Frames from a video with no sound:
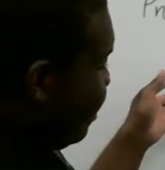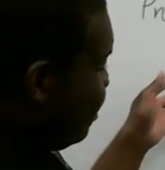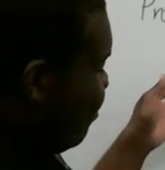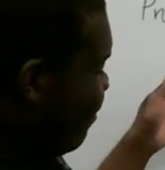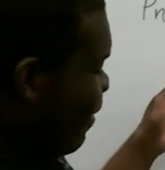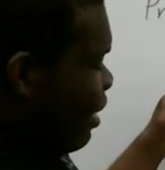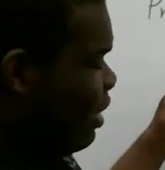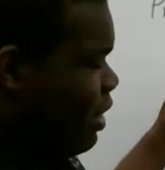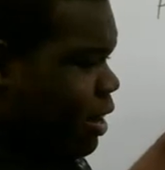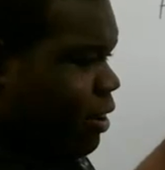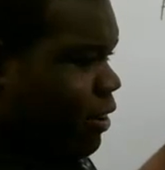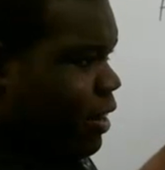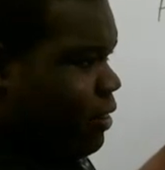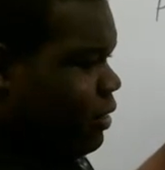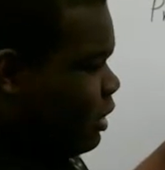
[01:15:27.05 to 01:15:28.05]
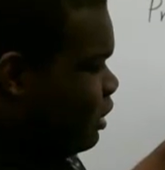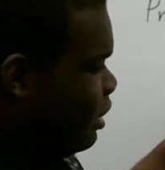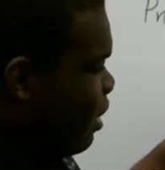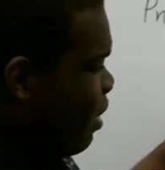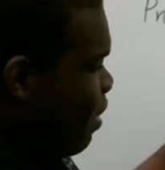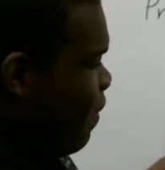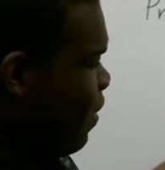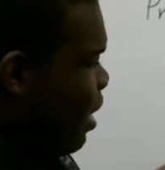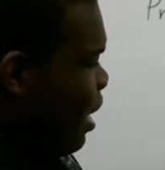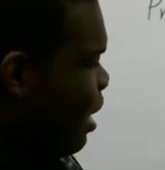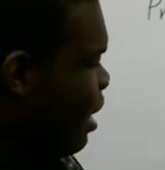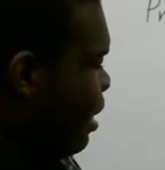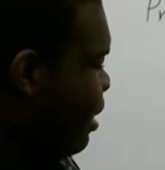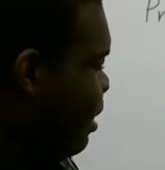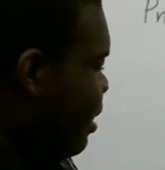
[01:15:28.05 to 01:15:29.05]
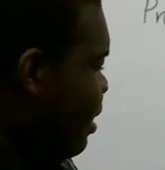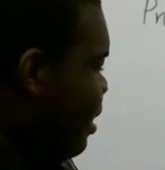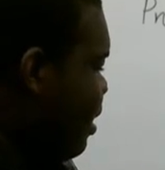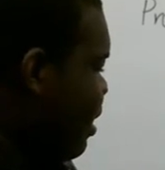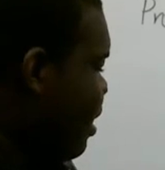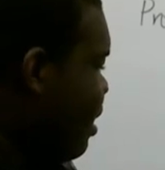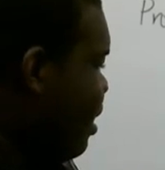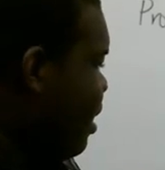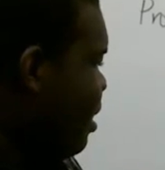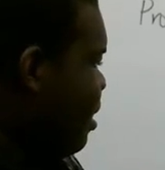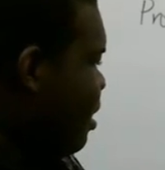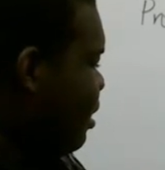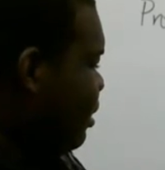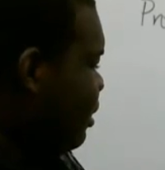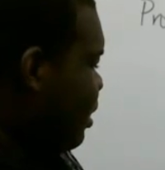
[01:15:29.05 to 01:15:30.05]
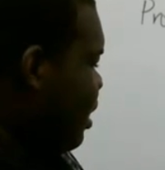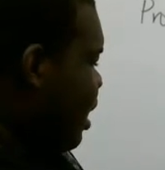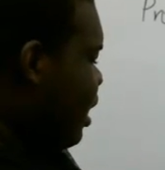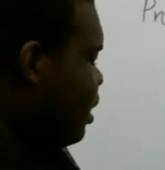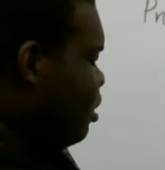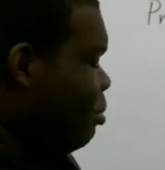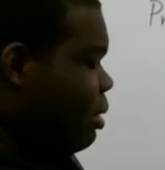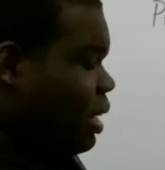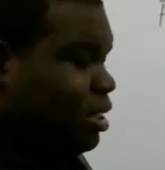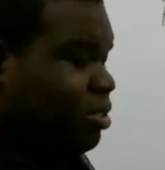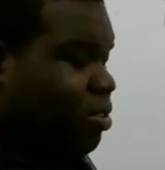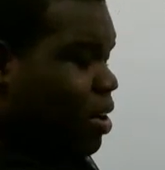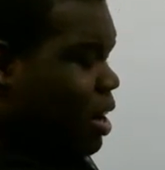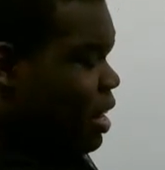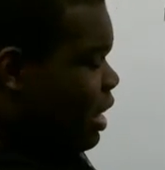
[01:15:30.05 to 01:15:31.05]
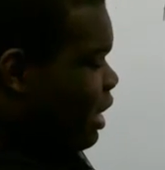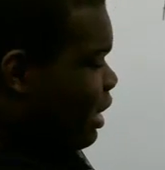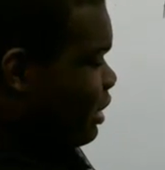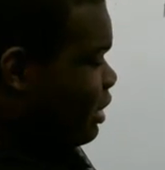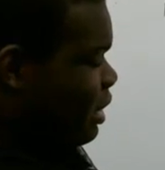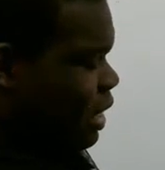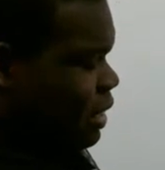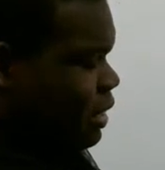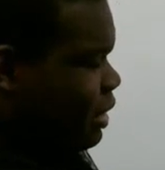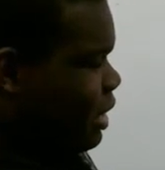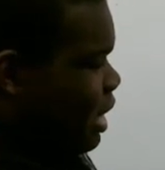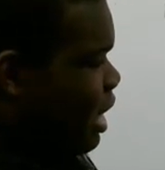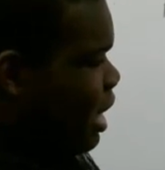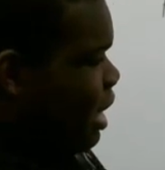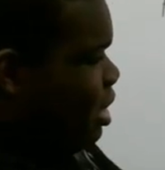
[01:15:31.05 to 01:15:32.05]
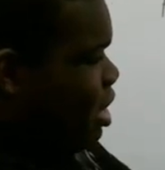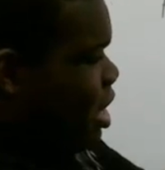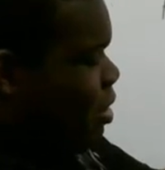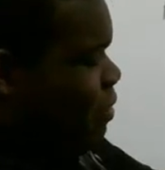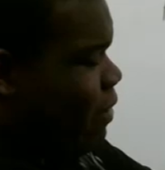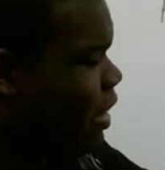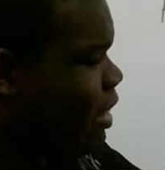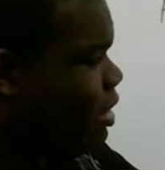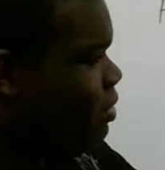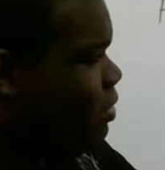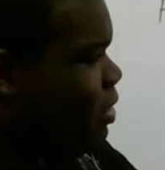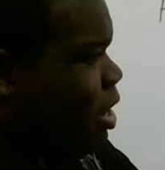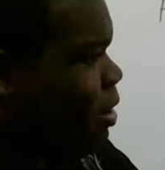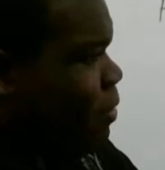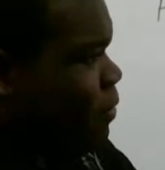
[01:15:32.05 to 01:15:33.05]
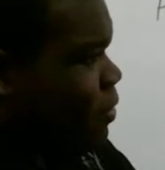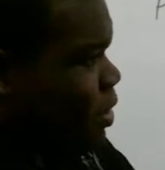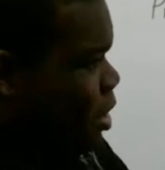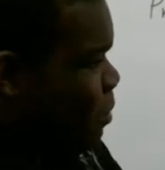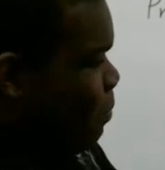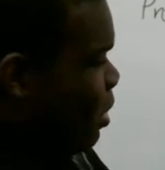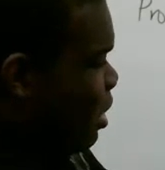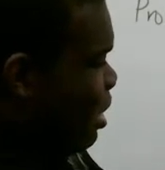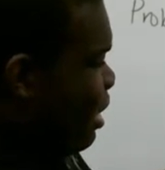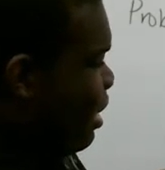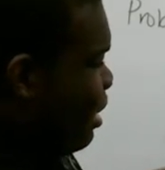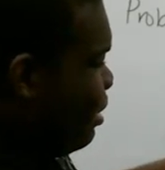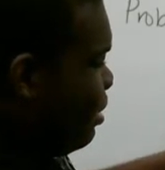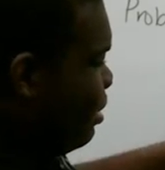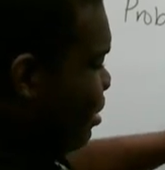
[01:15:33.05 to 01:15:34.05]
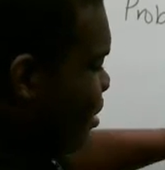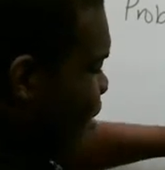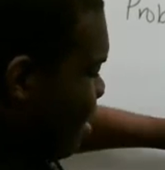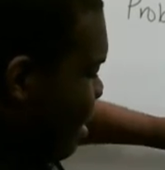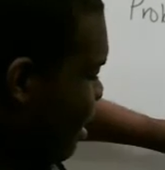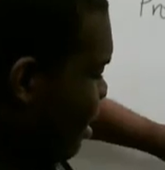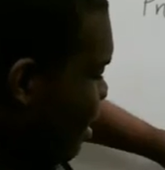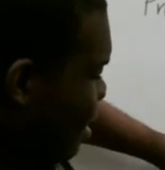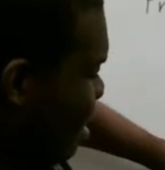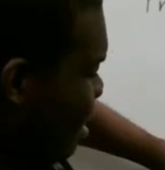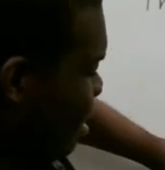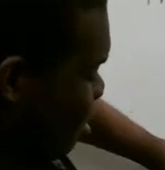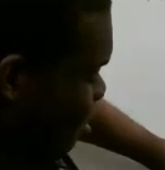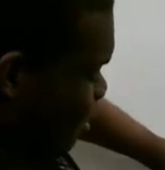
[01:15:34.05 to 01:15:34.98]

greater than or equal to 0 and x plus 1 is less than the array's width, you can put it in. Okay. You